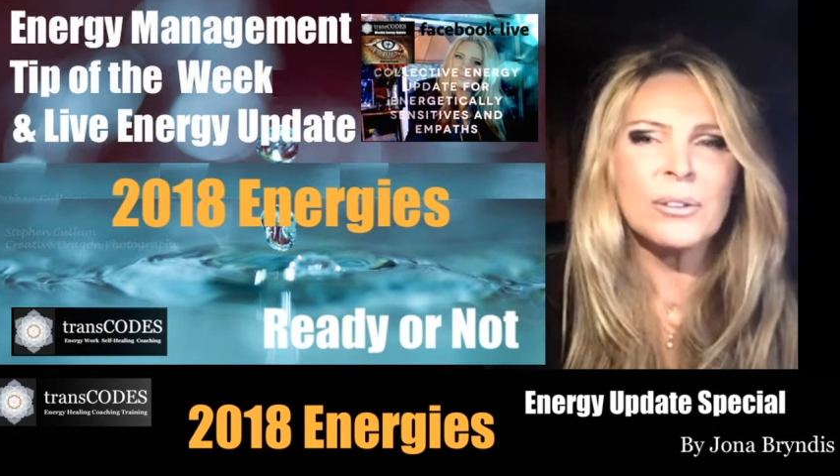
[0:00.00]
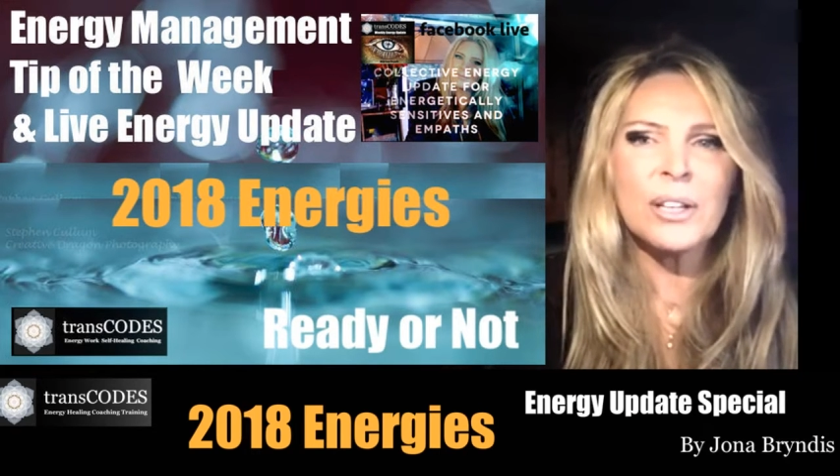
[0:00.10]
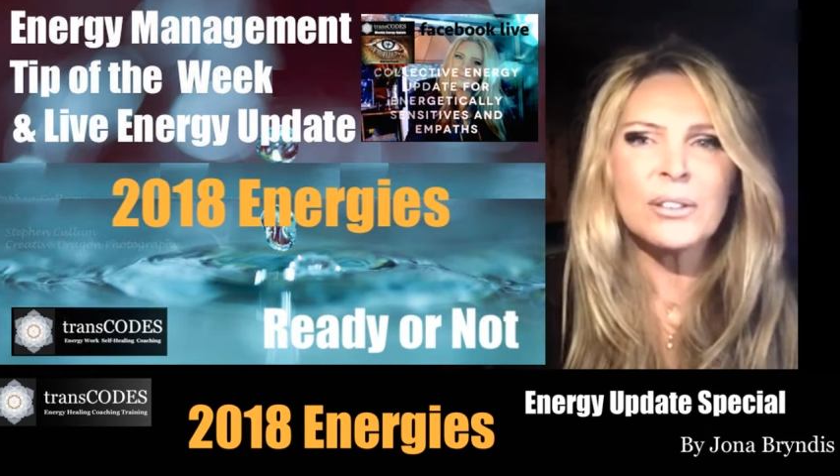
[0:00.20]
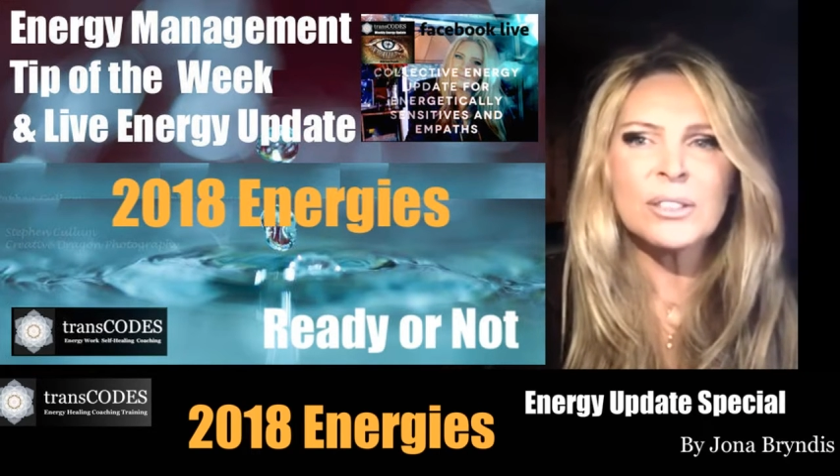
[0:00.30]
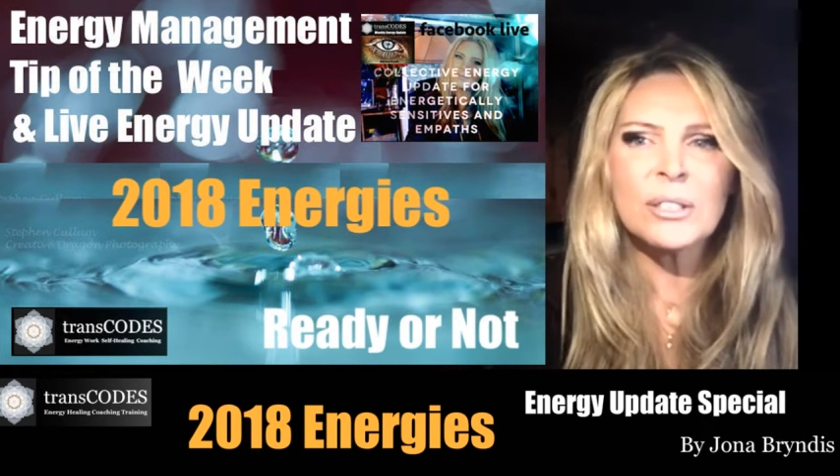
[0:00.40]

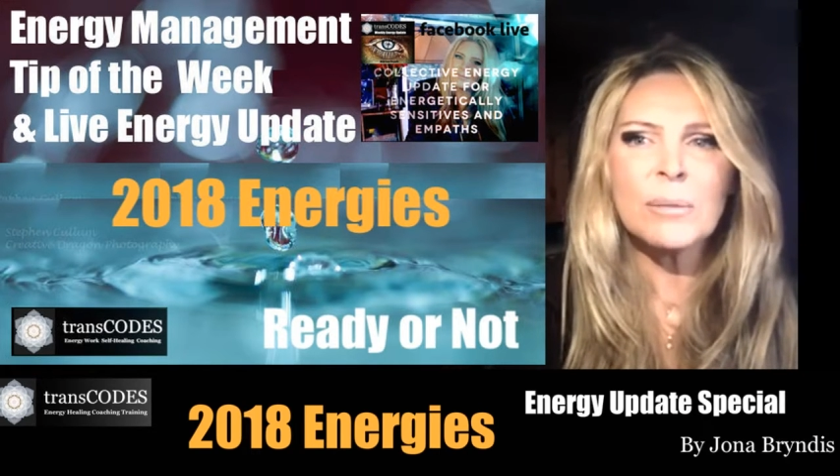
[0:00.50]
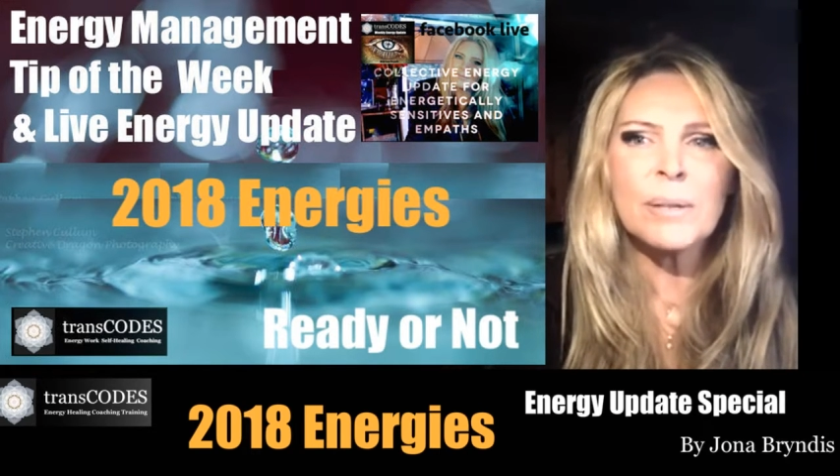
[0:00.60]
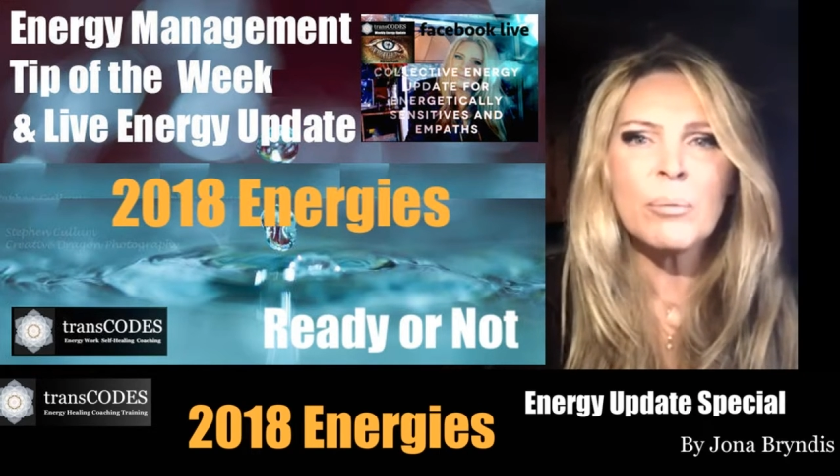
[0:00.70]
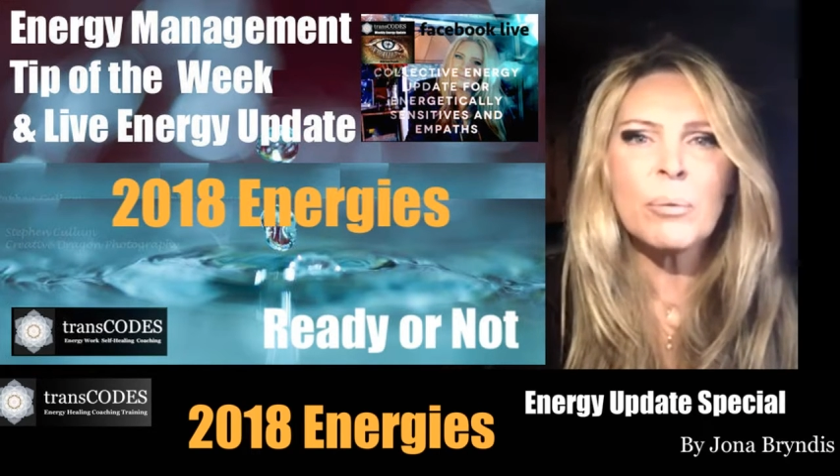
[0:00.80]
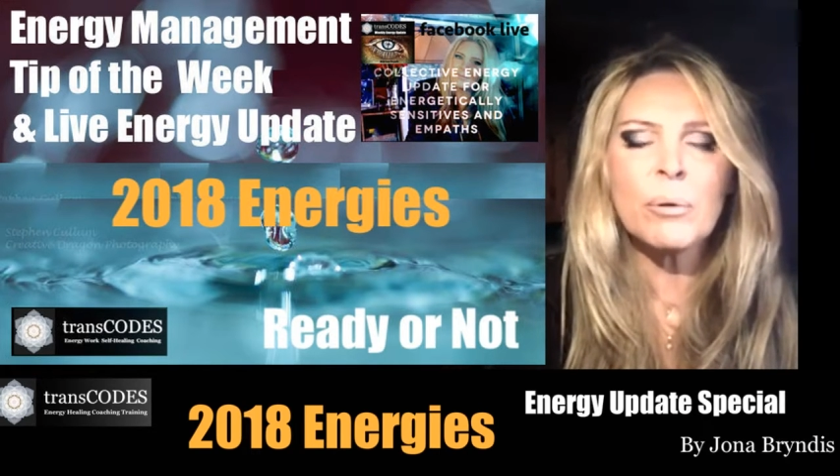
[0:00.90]
there are still
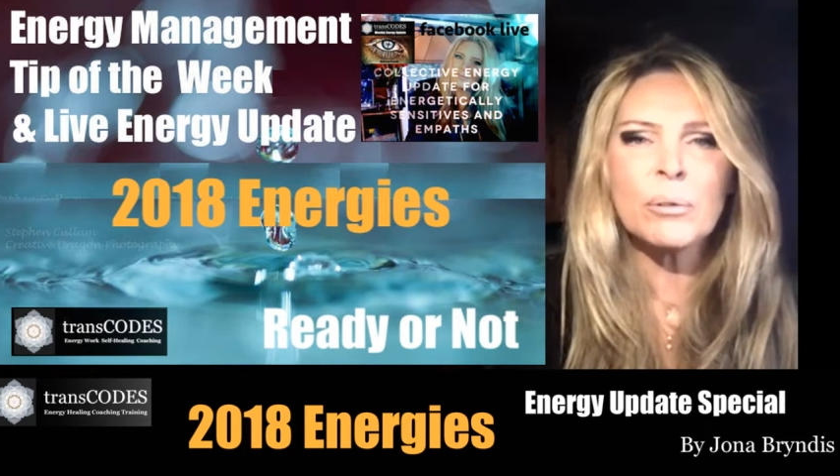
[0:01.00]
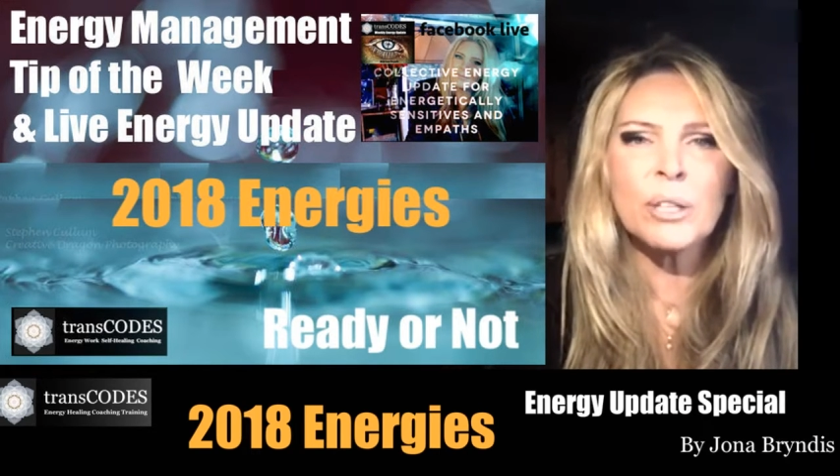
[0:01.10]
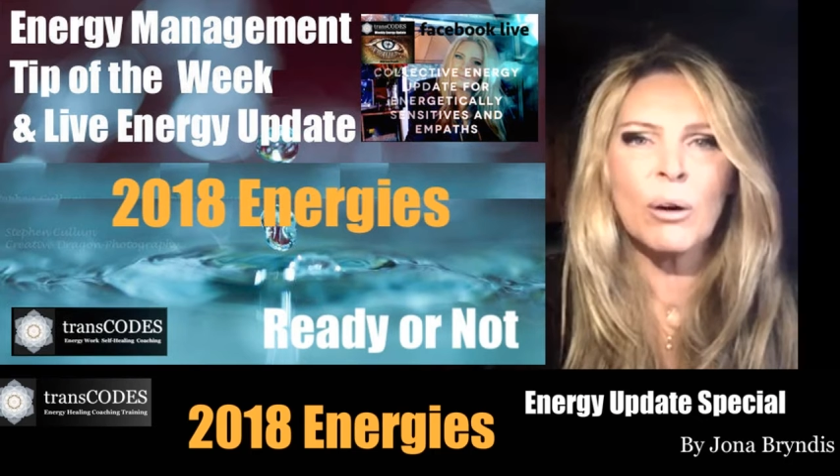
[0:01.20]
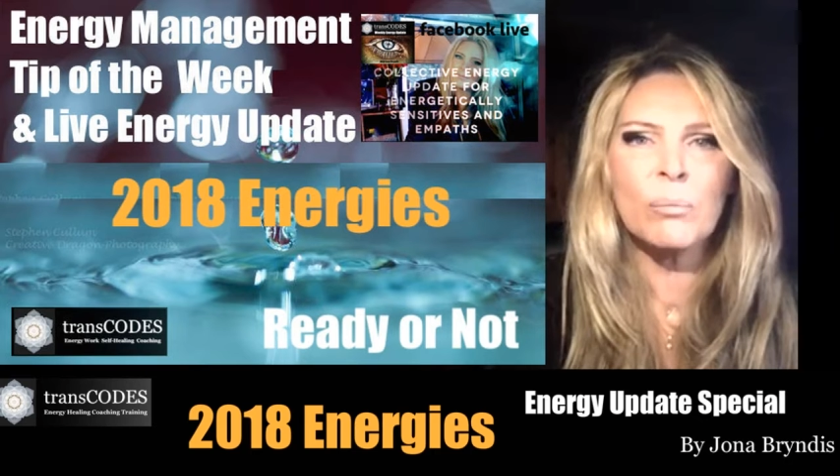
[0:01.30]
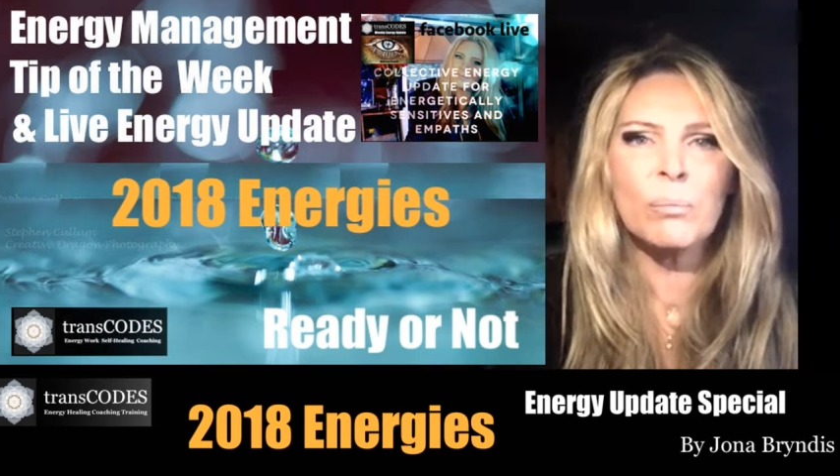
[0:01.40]
people who
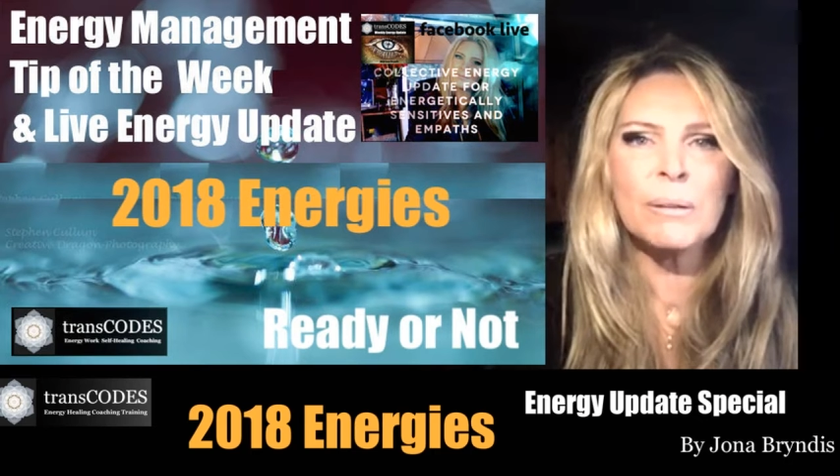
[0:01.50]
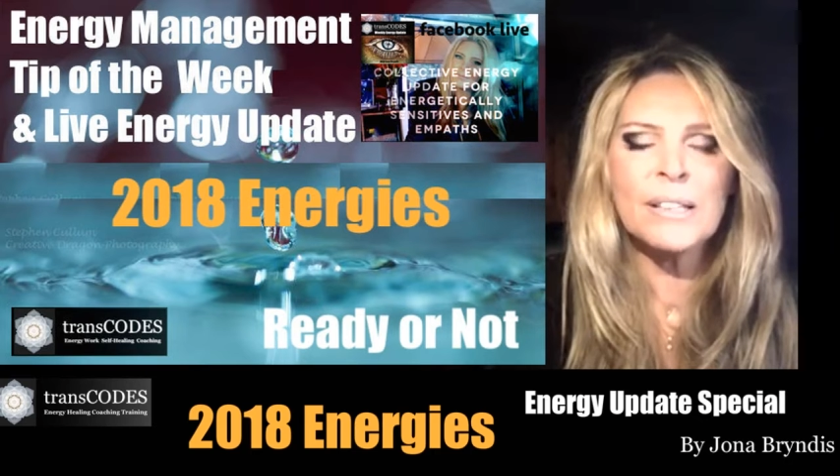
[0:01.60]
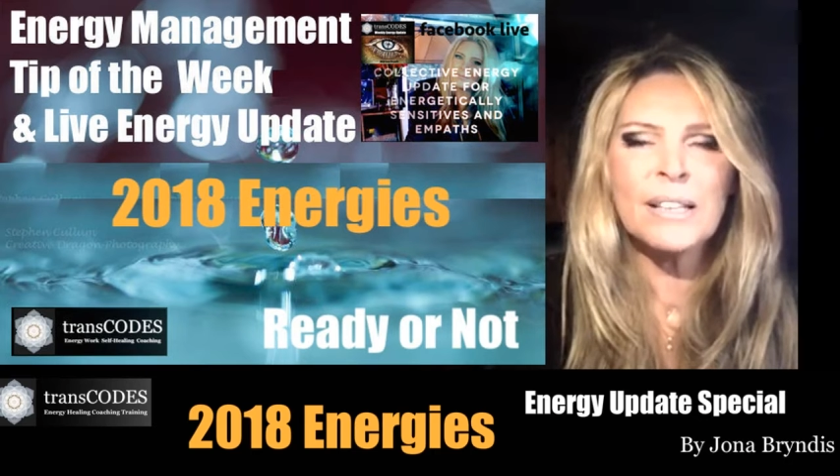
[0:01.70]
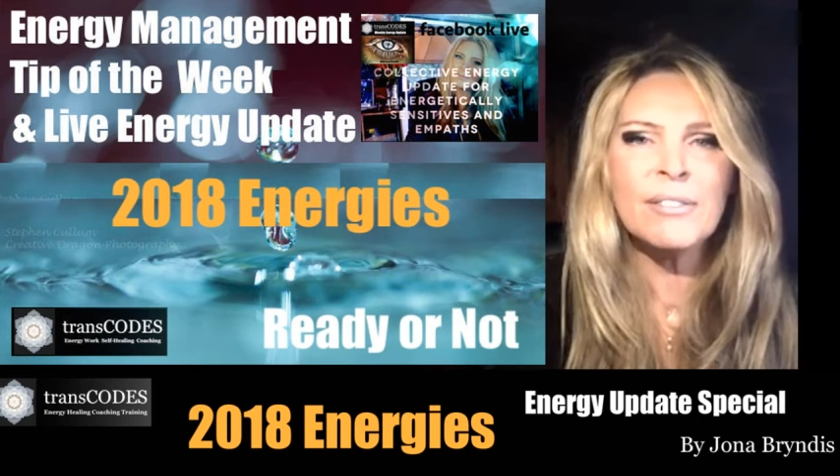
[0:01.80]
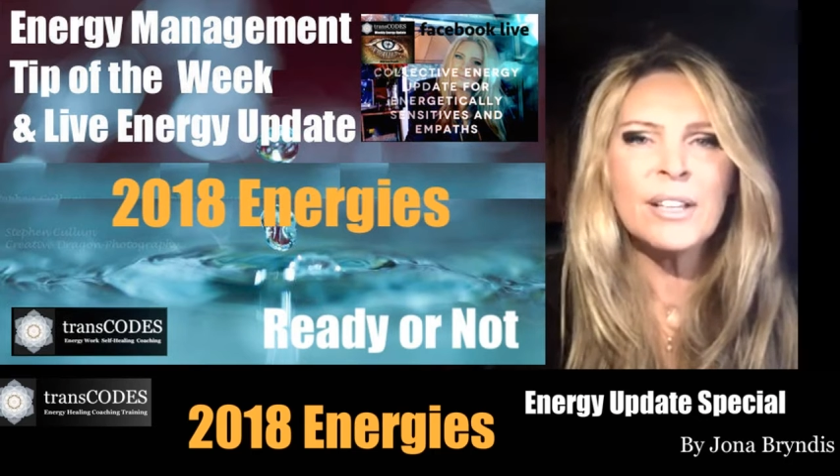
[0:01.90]
don't
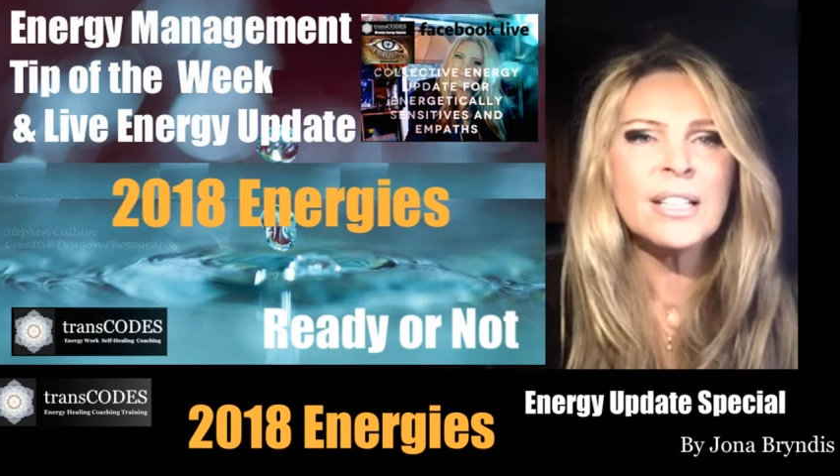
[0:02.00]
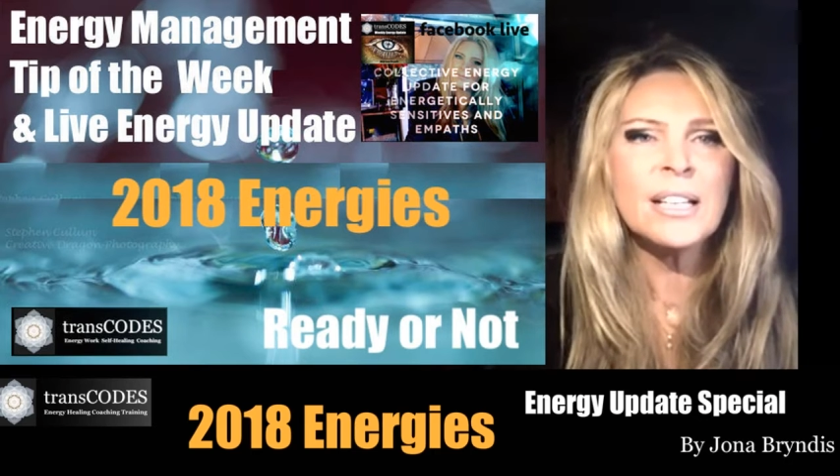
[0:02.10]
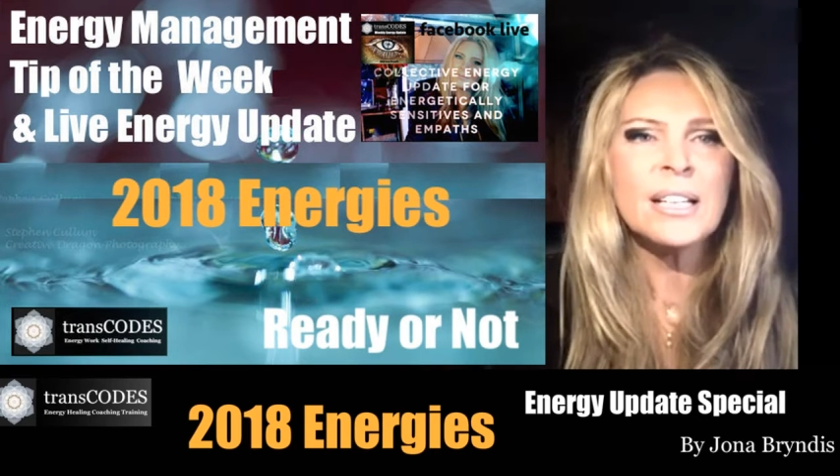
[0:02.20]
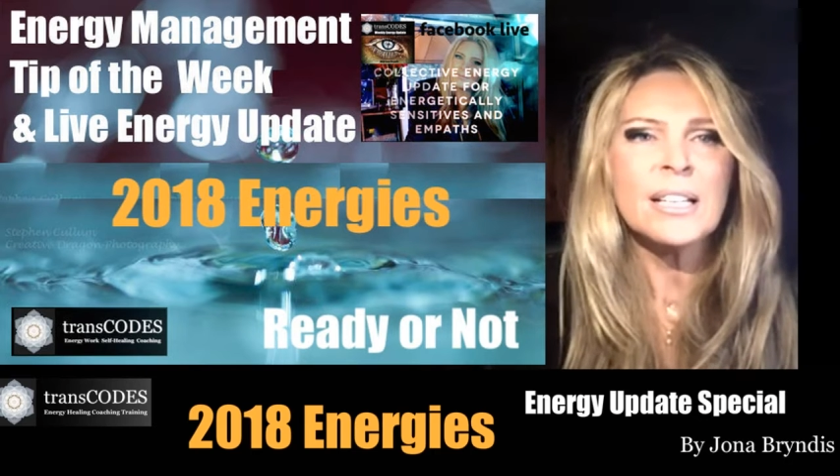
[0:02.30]
believe it